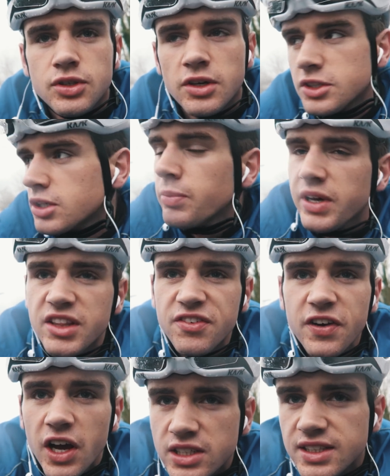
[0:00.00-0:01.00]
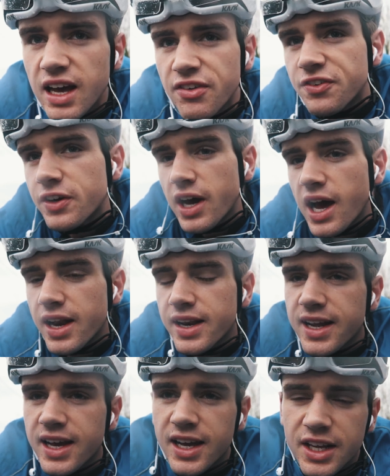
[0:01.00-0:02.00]
So I just completed the first effort
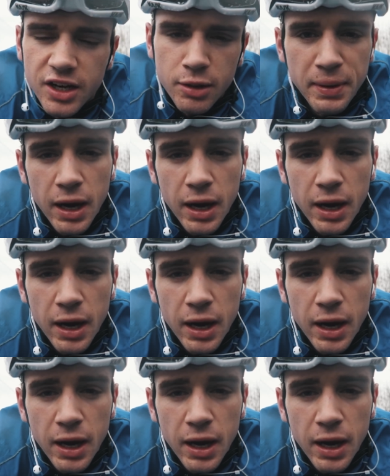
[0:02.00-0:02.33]
and you know,